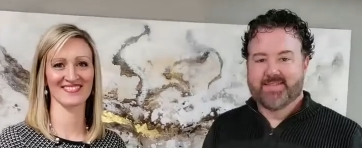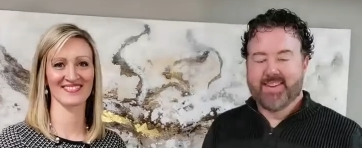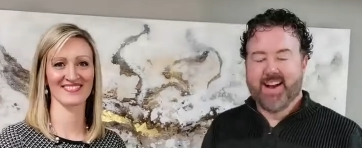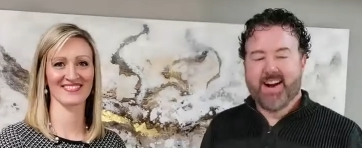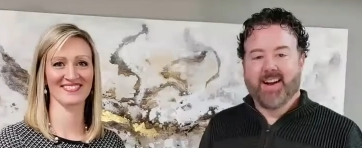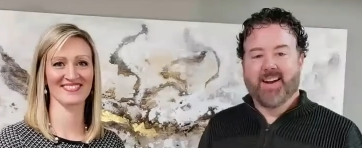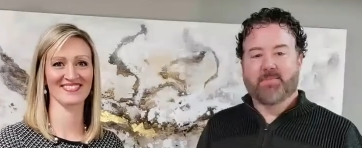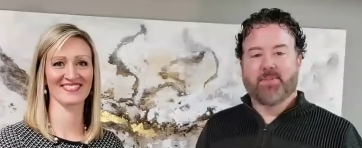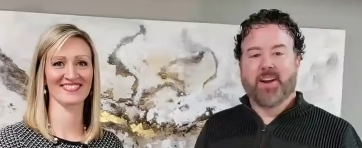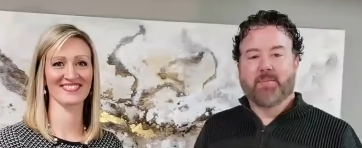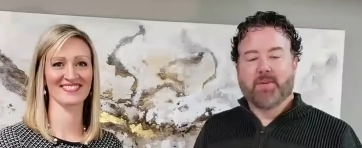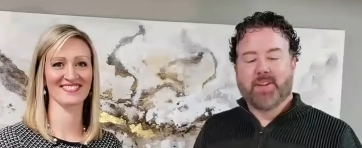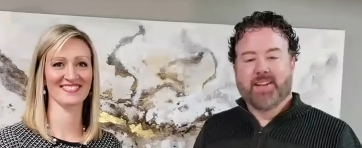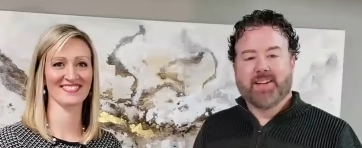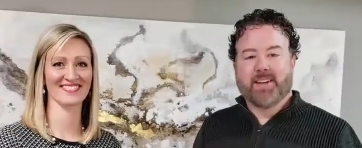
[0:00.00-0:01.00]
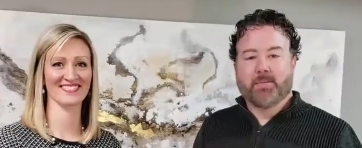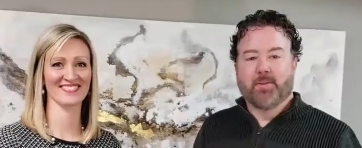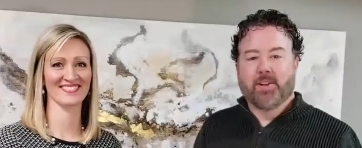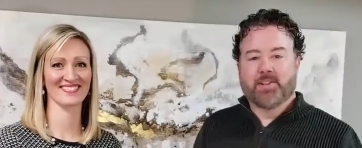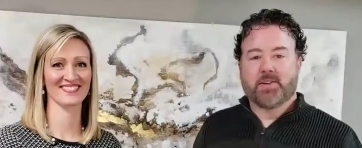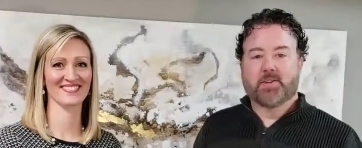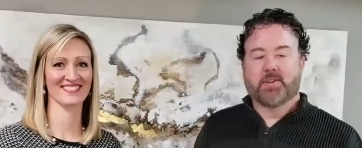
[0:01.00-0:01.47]
Speaker 1: Hi, I'm Ryan Minnick. I'm a
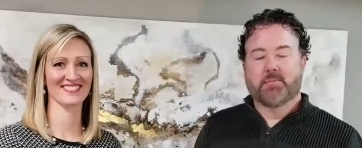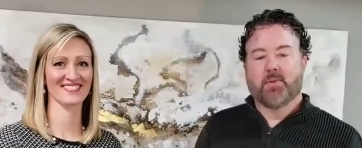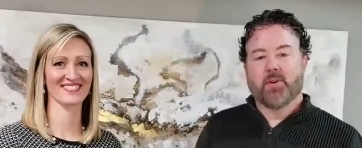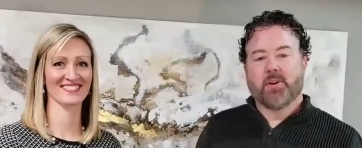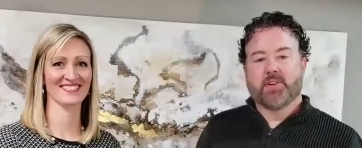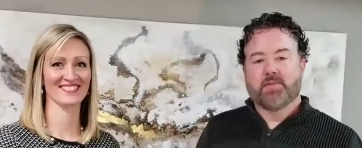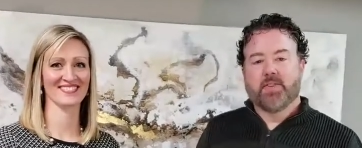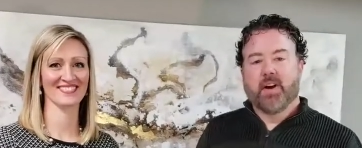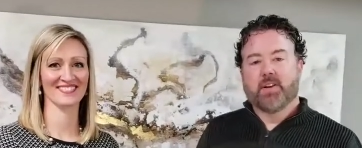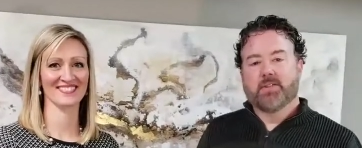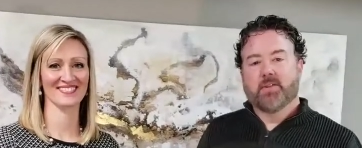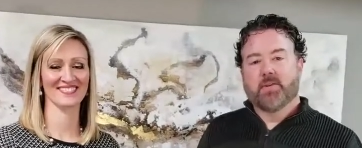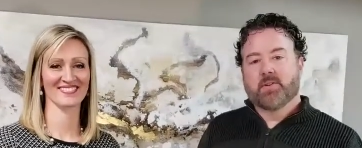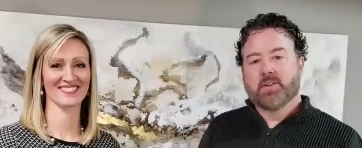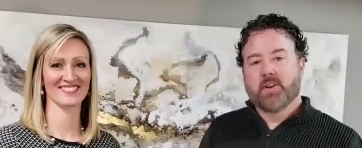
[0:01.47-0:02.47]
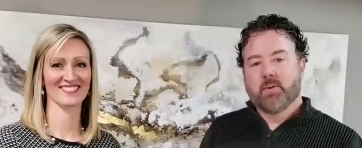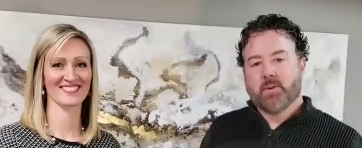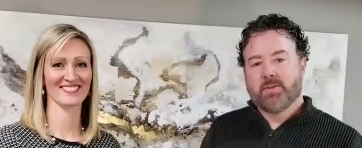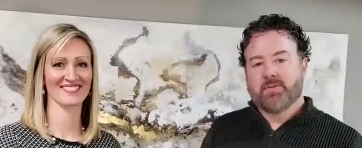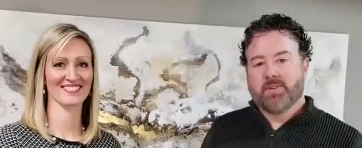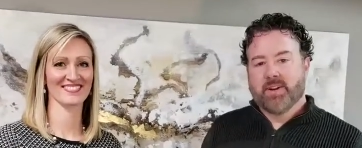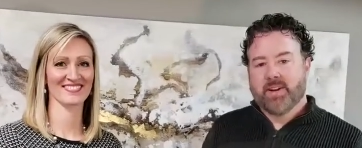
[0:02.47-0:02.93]
residential mortgage advisor with Leader
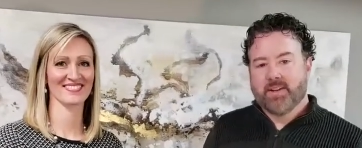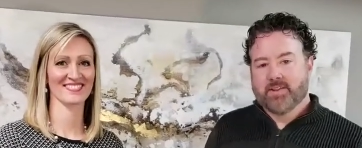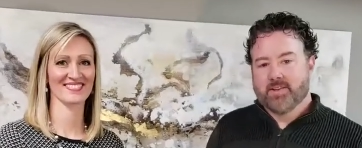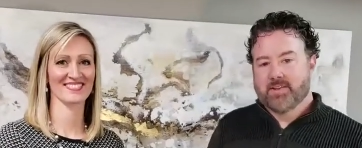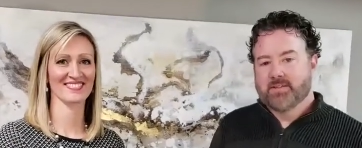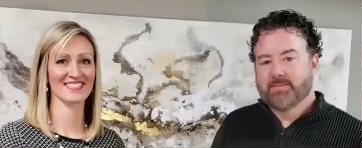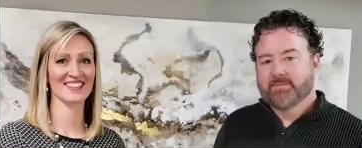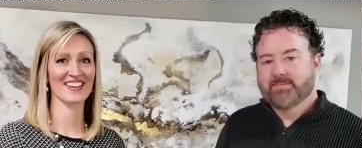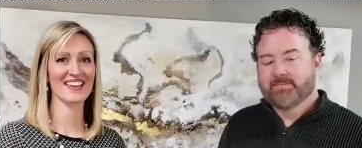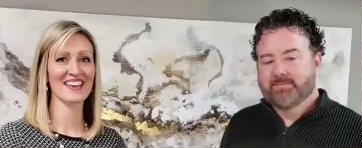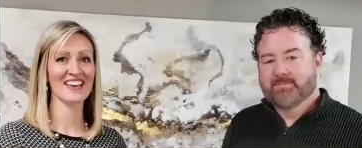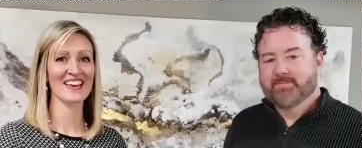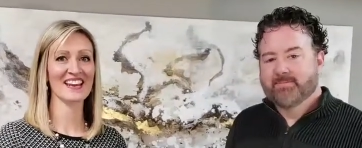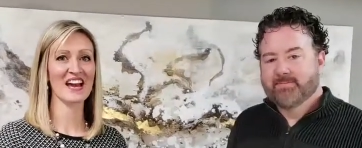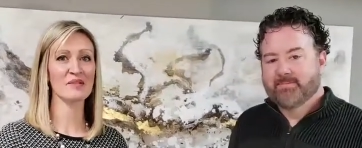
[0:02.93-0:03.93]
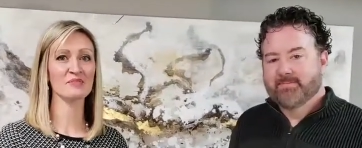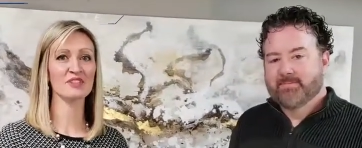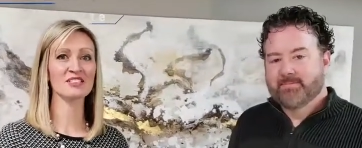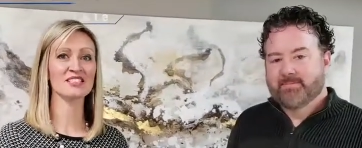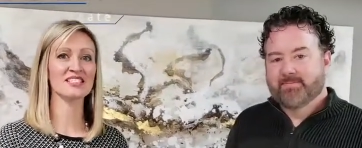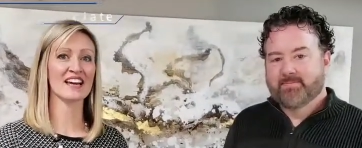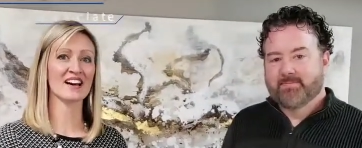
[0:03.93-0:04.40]
One Financial.
Speaker 2: And I'm
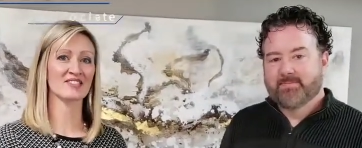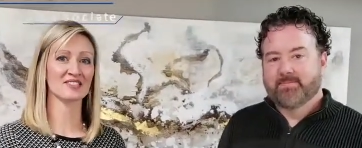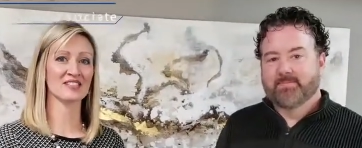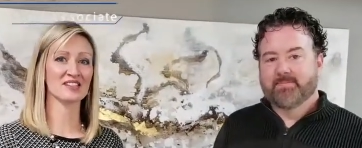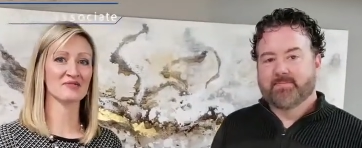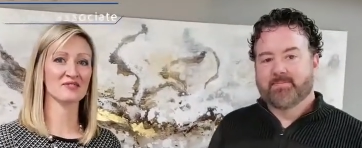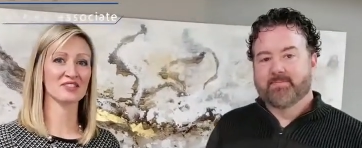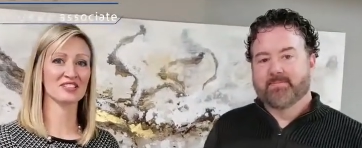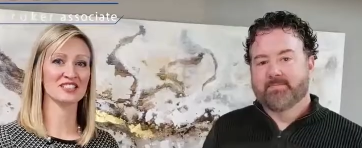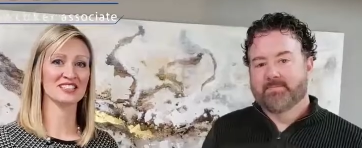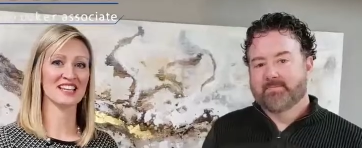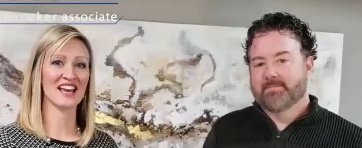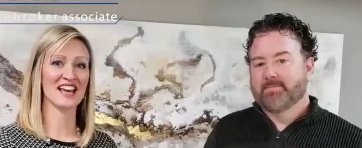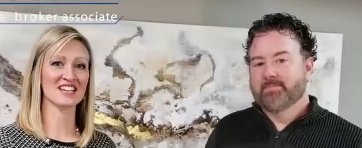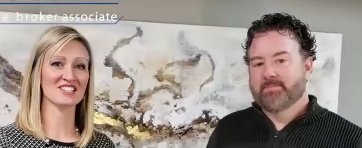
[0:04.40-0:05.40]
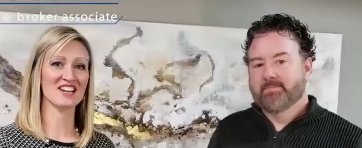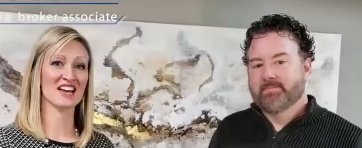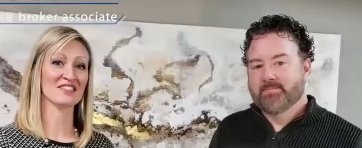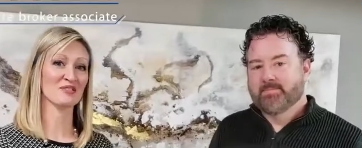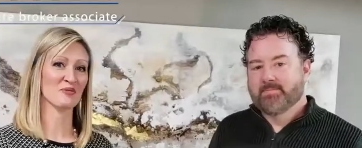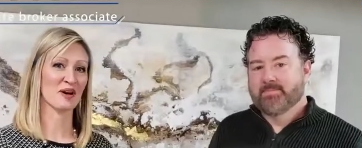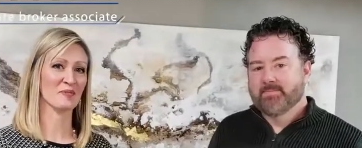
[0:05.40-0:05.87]
Lindsay Ousley, a real estate agent
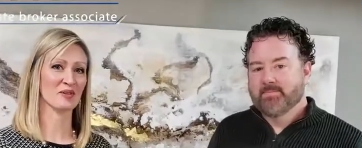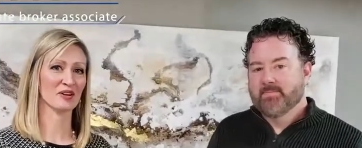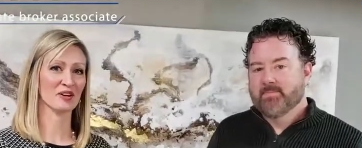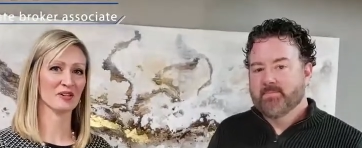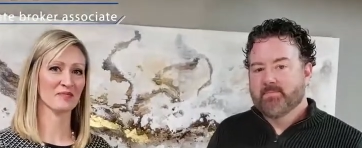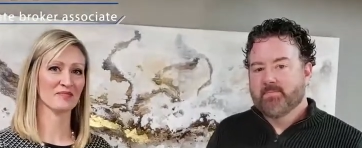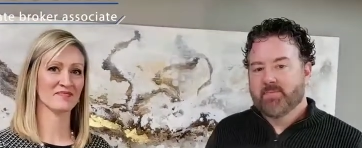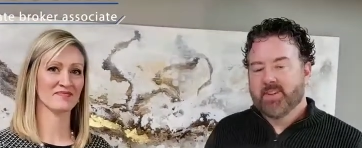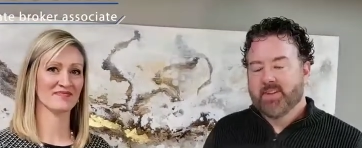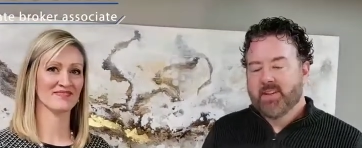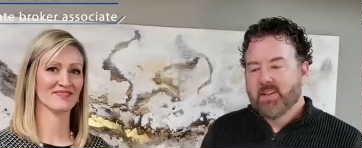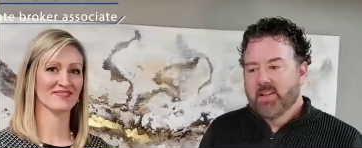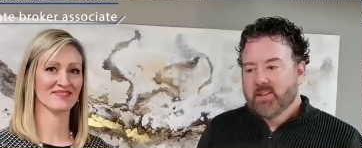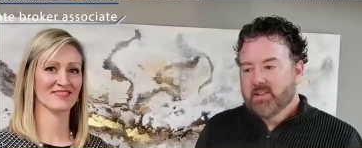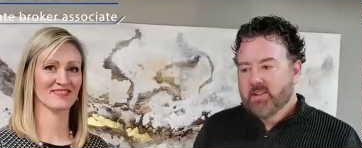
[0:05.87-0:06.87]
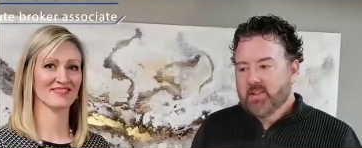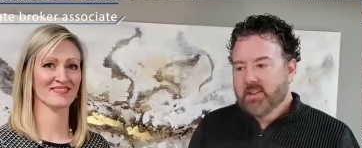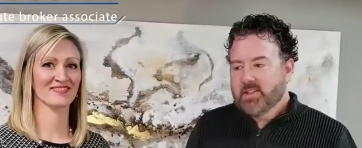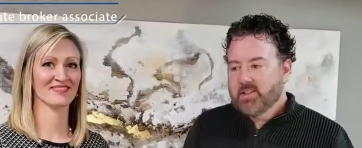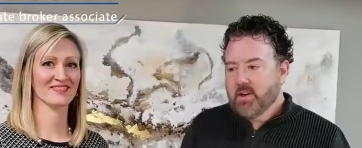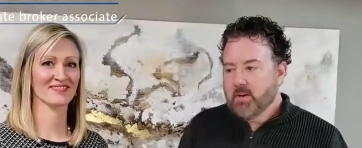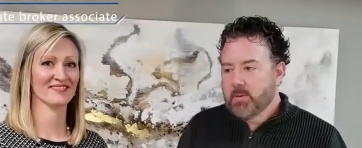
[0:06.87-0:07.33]
at the Wyman Group.
Speaker 1: So
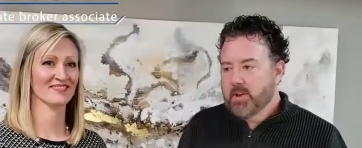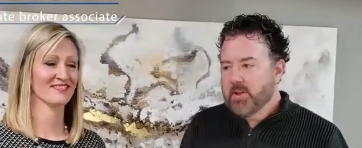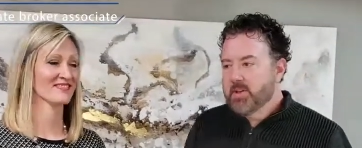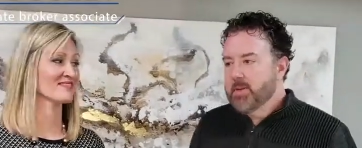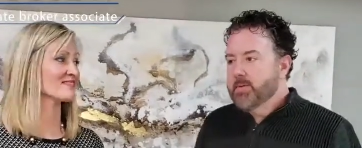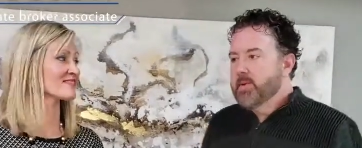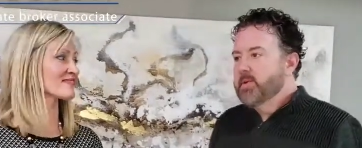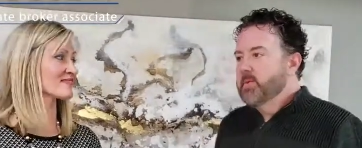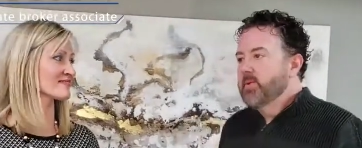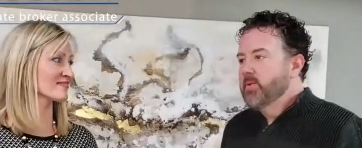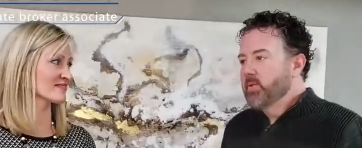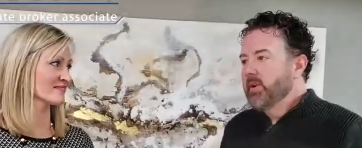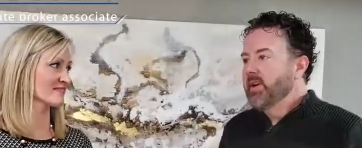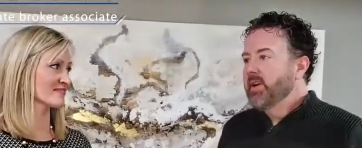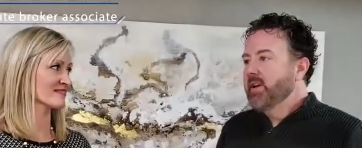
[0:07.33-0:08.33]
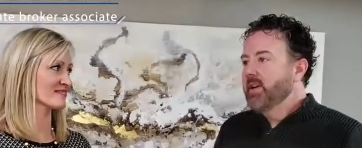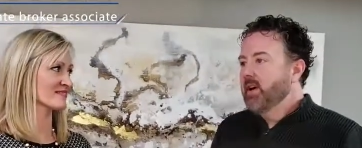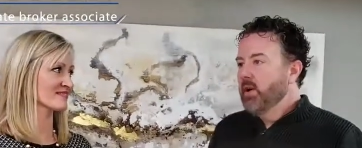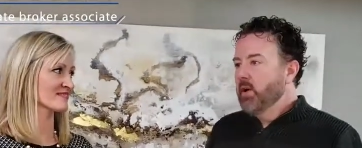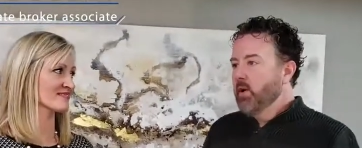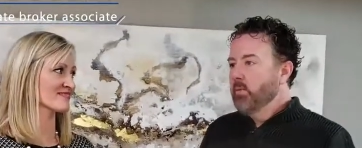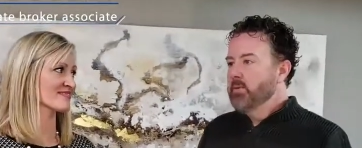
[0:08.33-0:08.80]
let's talk about the difference between
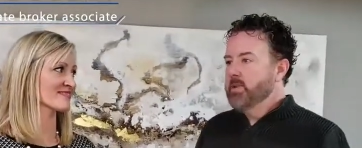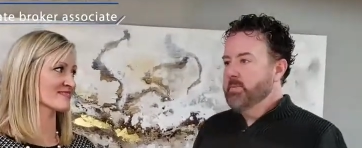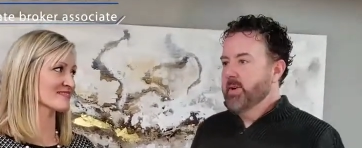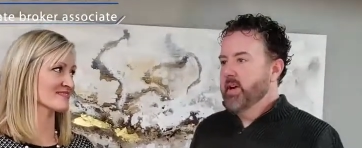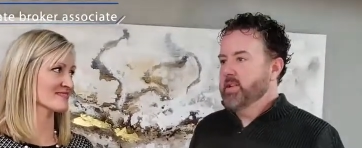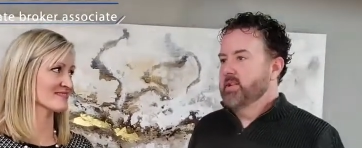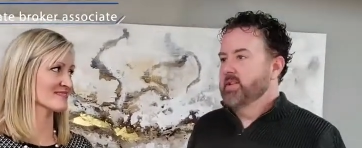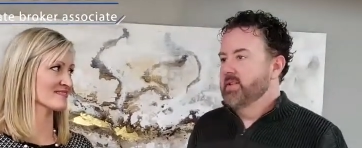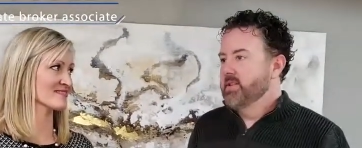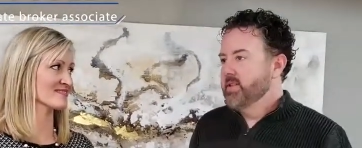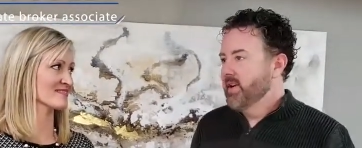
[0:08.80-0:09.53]
home inspections